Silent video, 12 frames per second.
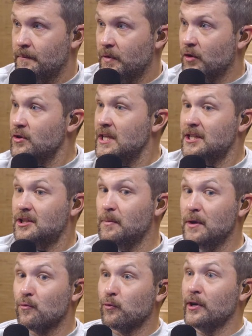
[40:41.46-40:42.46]
There needs to
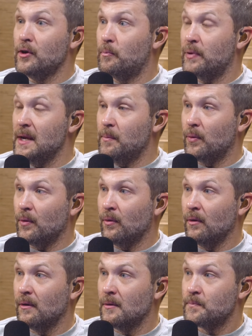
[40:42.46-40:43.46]
be real
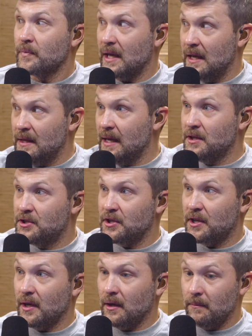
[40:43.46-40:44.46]
people in the age to
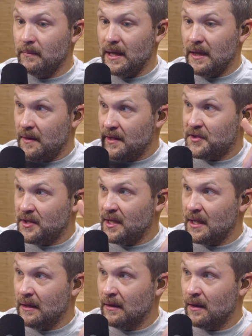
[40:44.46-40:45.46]
come in this
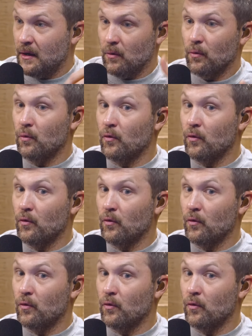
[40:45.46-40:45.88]
city yes.